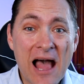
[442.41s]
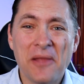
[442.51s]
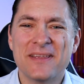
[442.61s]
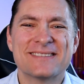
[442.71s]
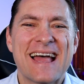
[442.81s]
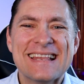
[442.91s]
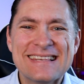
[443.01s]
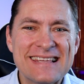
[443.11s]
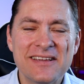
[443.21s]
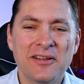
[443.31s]
out this
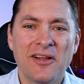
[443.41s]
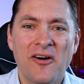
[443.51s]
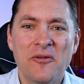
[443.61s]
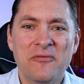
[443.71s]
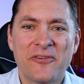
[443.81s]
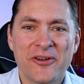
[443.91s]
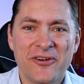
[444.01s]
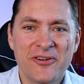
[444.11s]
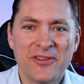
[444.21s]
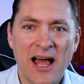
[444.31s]
ideal home for
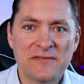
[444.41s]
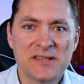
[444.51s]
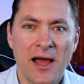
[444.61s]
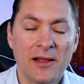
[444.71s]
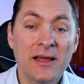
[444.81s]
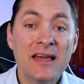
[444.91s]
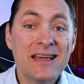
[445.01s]
your new lifestyle,